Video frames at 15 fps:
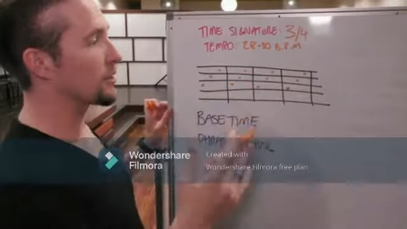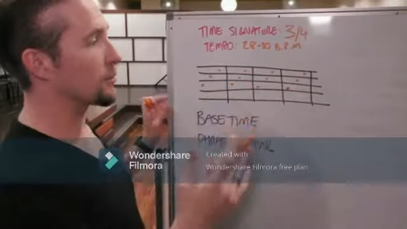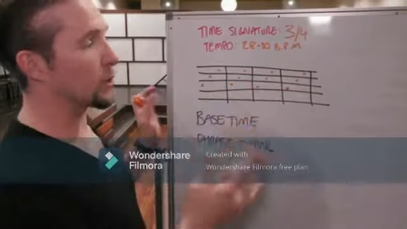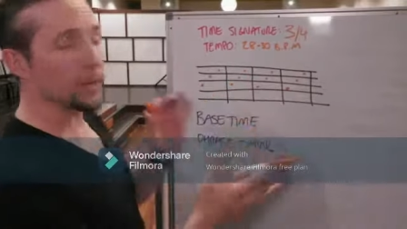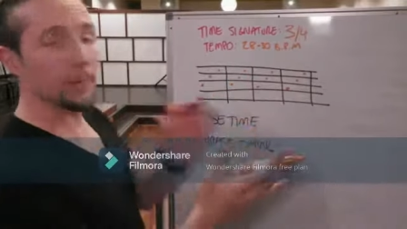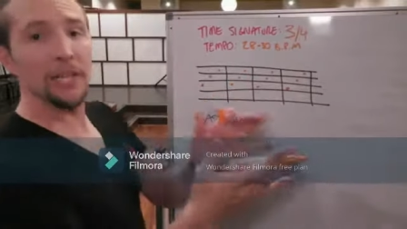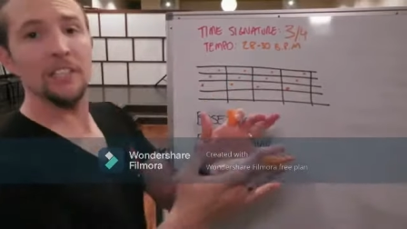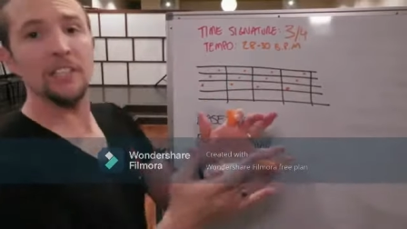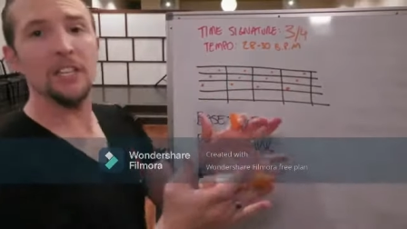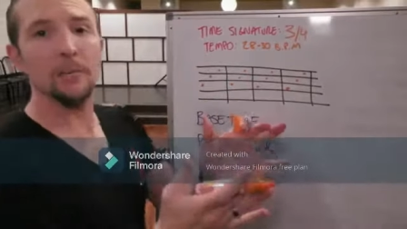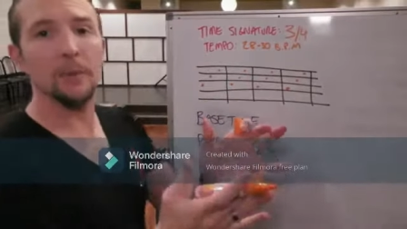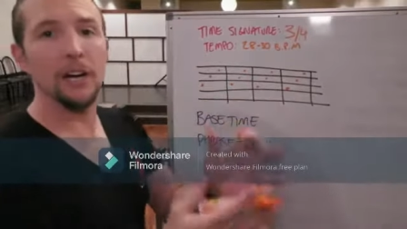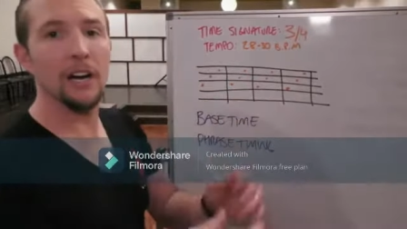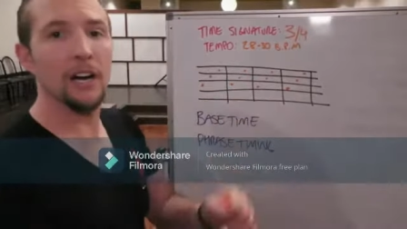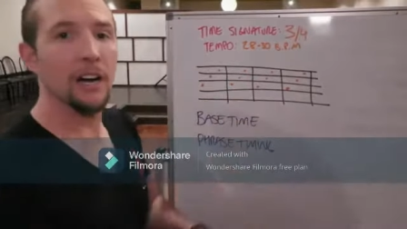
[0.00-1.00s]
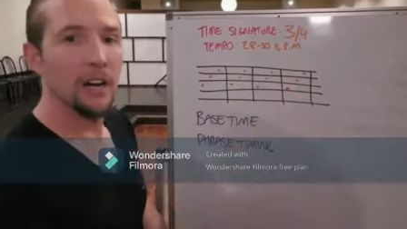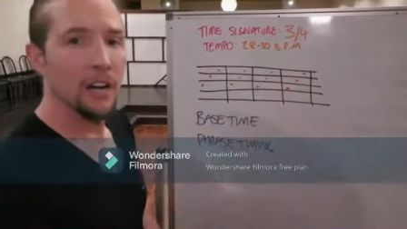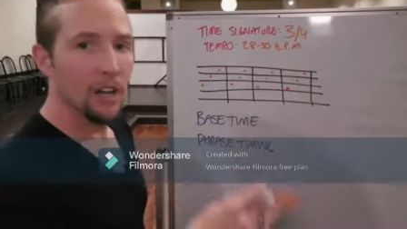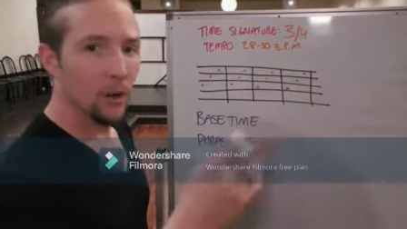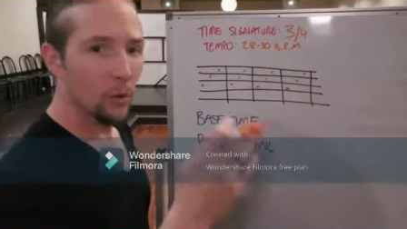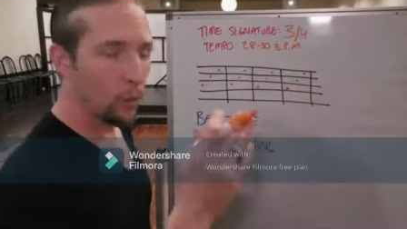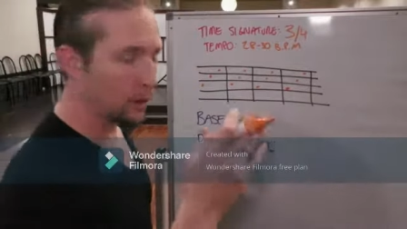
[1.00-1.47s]
3 beats in a bar.
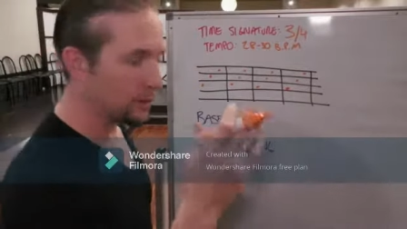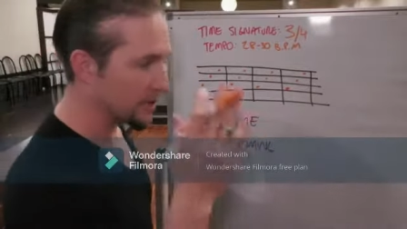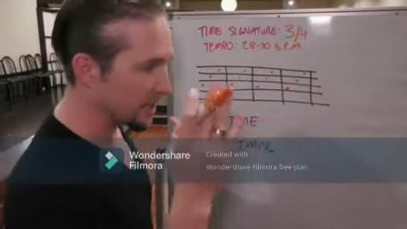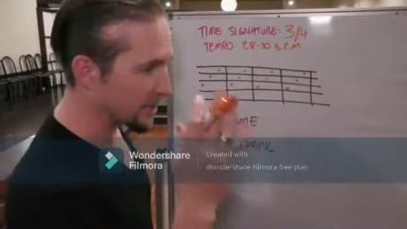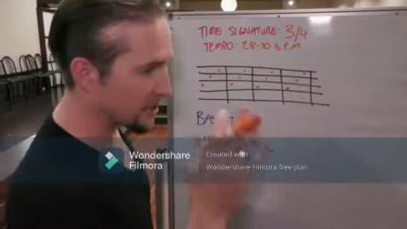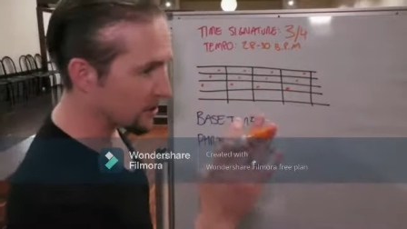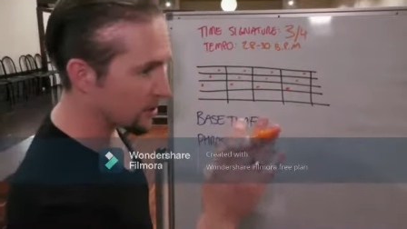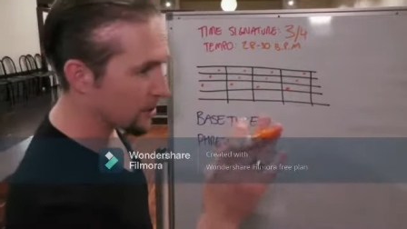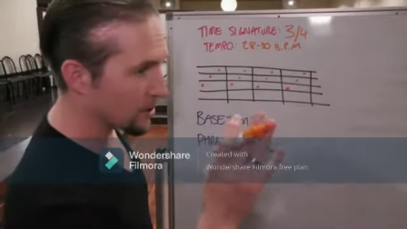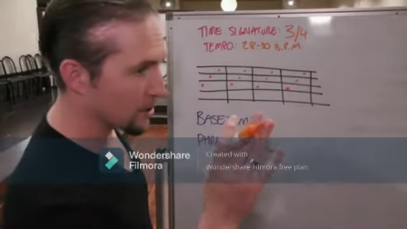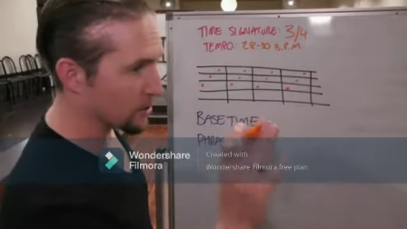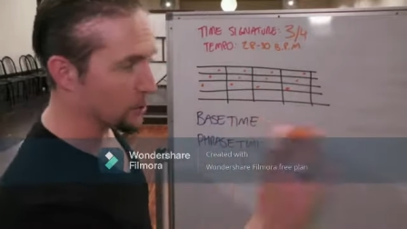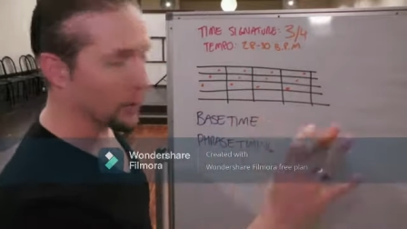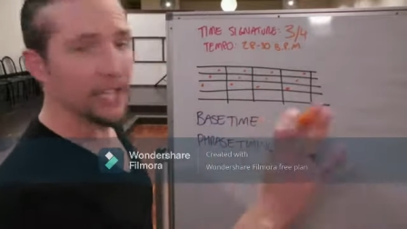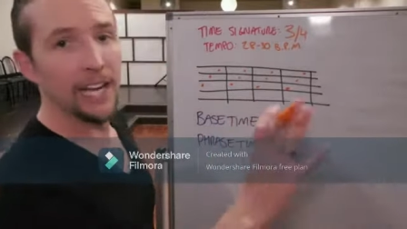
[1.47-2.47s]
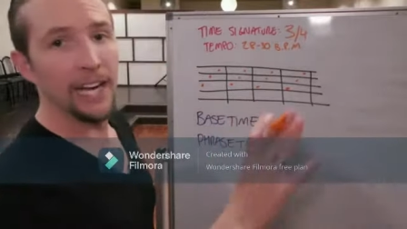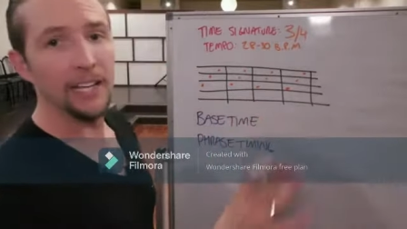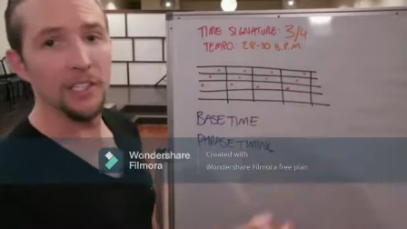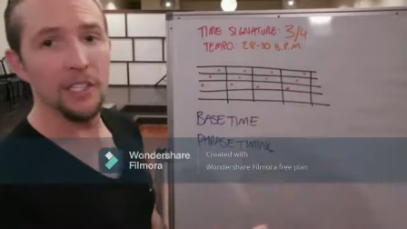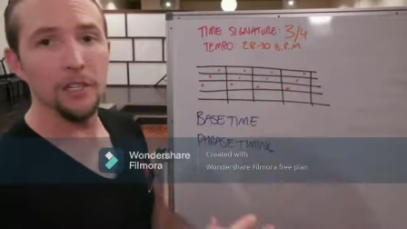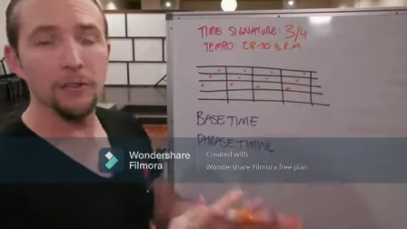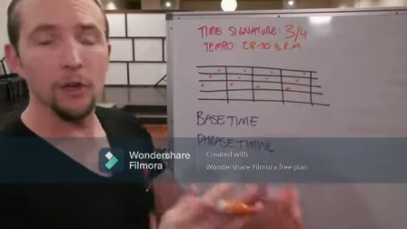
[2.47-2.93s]
Waltz has 3
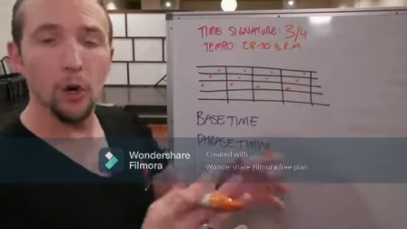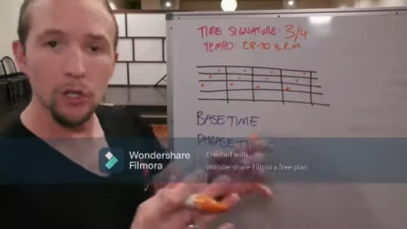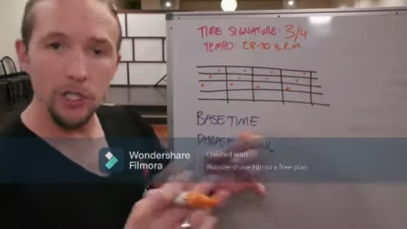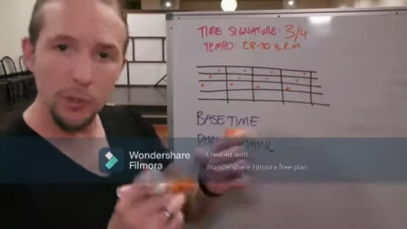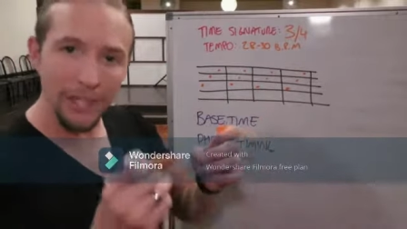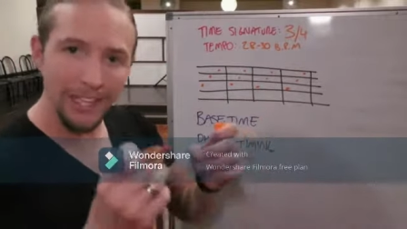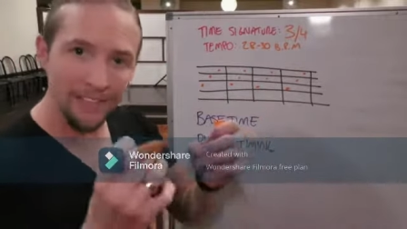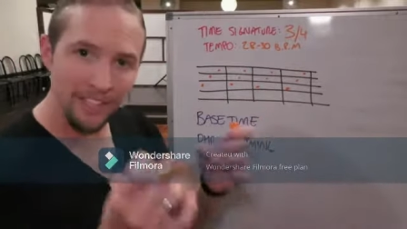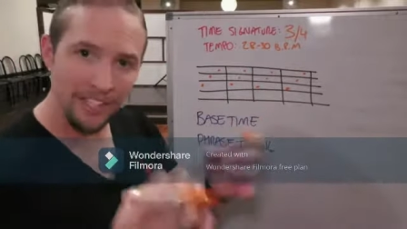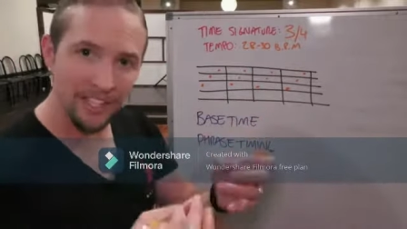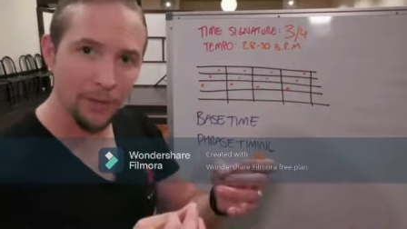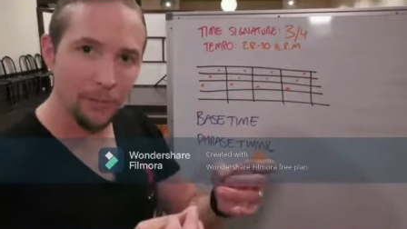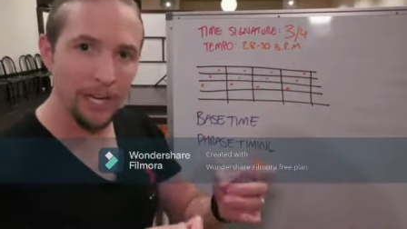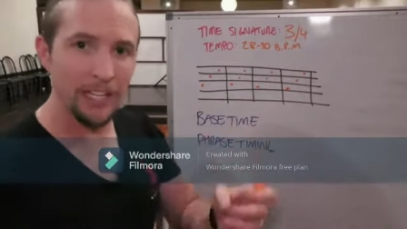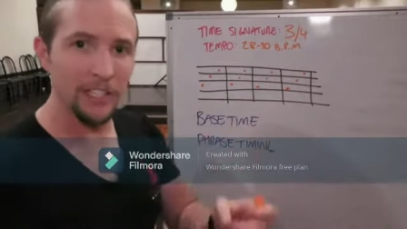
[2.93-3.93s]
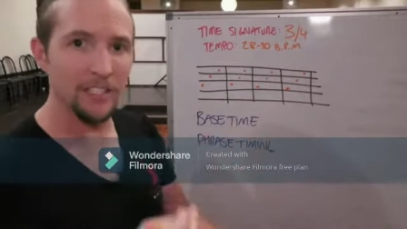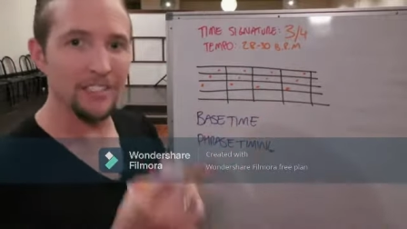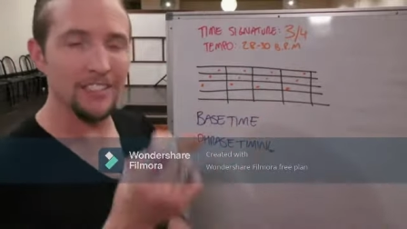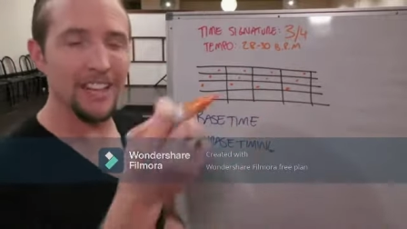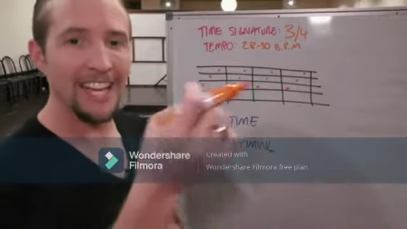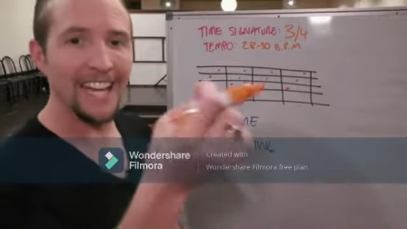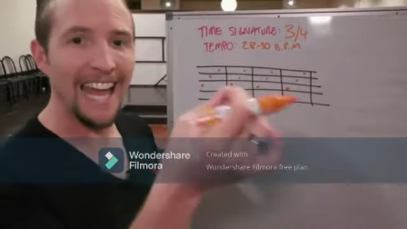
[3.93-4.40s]
counts. And of course, we have
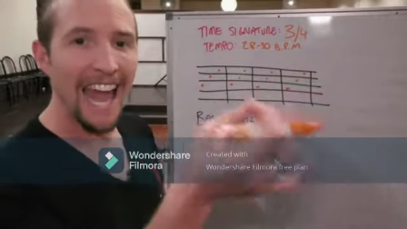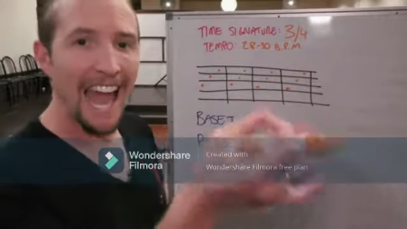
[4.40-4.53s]
syncopations like